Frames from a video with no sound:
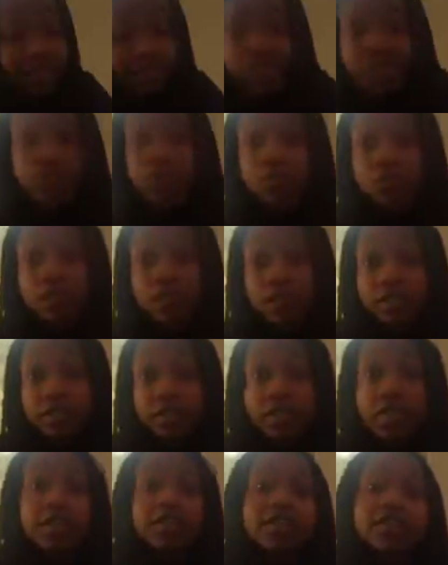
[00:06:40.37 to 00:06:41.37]
as human.
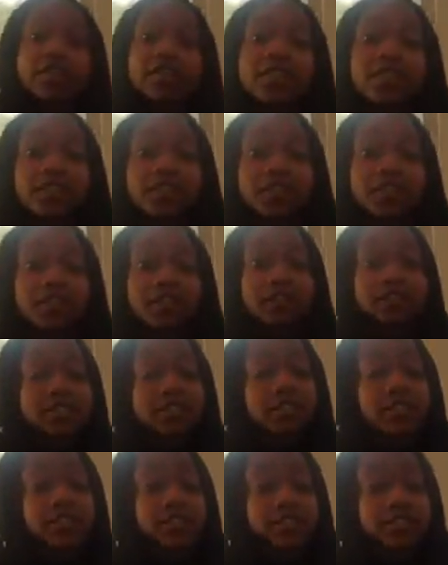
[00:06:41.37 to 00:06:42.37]

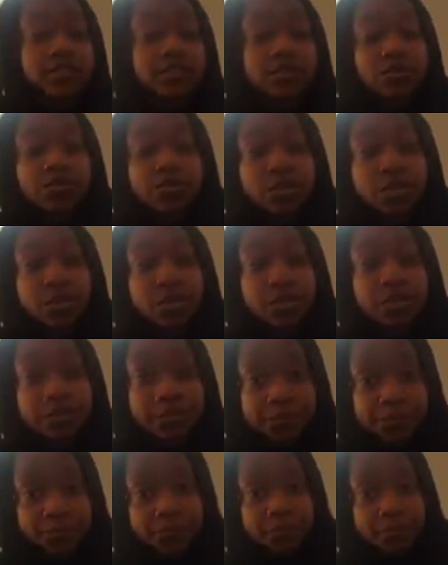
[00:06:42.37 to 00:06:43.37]
Slaves were
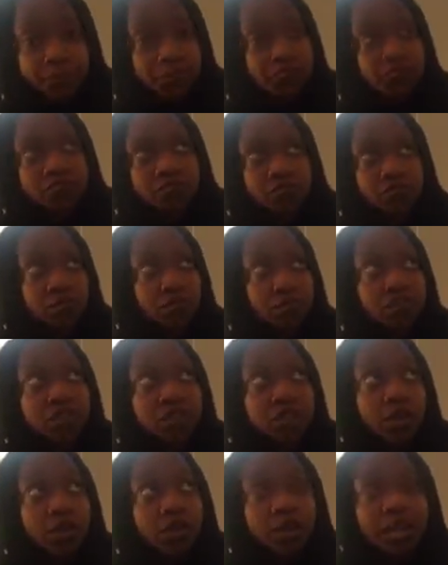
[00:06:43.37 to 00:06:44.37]

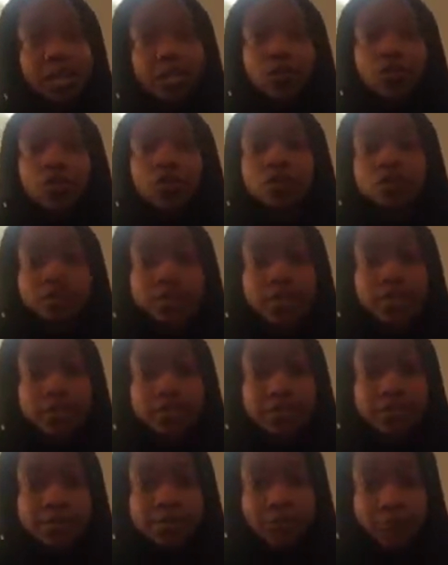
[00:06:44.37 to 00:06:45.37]
below animals at
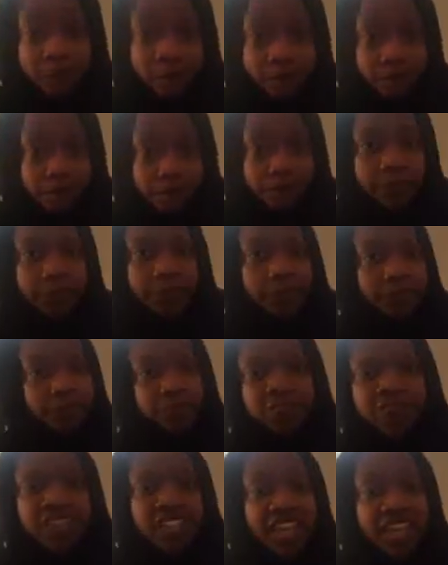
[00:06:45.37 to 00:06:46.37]
this point.
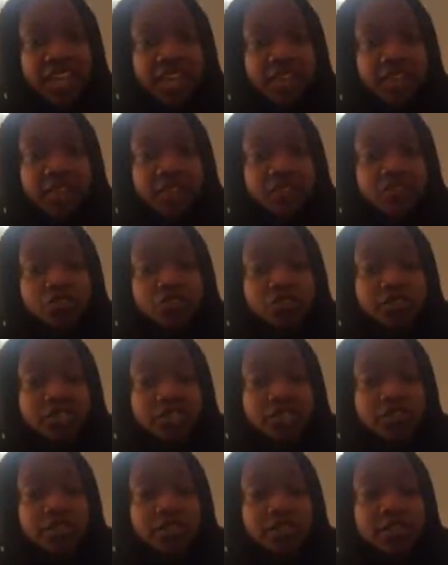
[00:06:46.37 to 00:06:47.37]
The
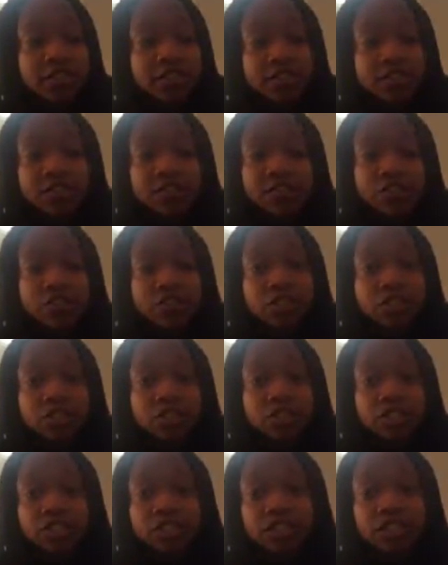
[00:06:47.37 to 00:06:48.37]
slave owners
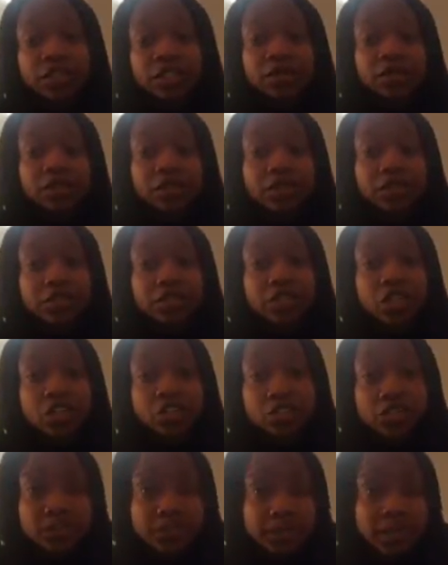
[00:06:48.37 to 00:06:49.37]
treated them with no
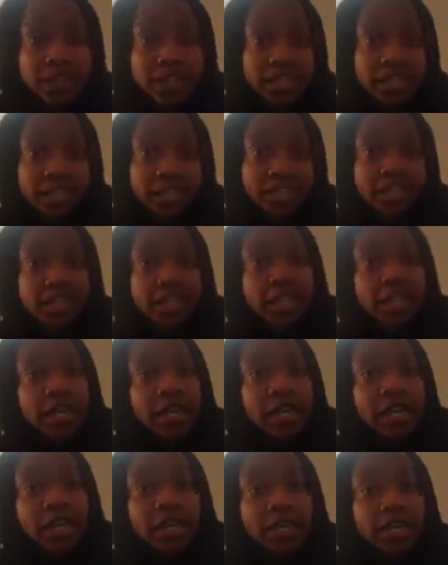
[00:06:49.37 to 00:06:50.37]
respect
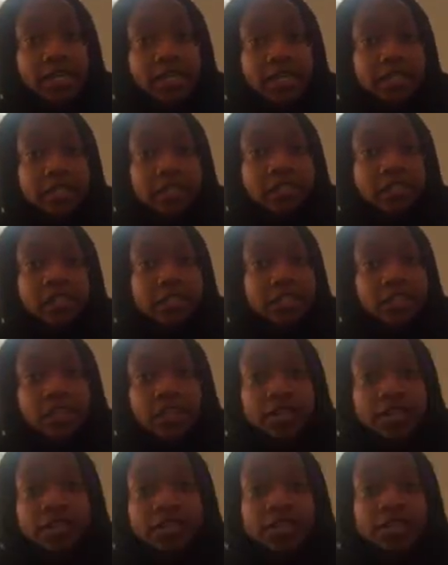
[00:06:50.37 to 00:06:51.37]
and did
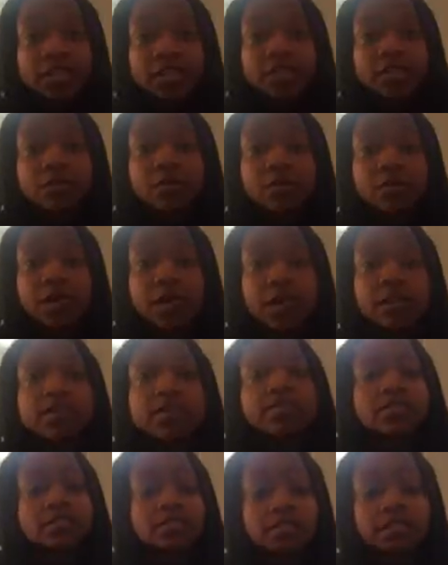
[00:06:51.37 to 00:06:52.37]
not see them
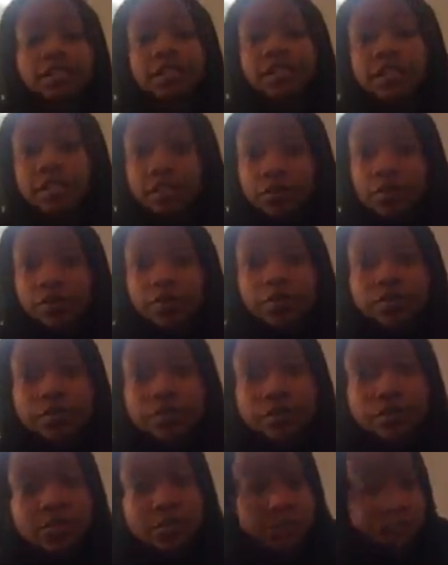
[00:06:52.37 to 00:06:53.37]
as their
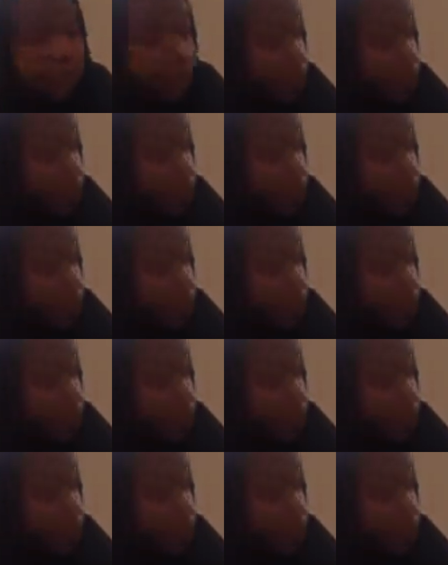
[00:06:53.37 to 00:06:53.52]
equals.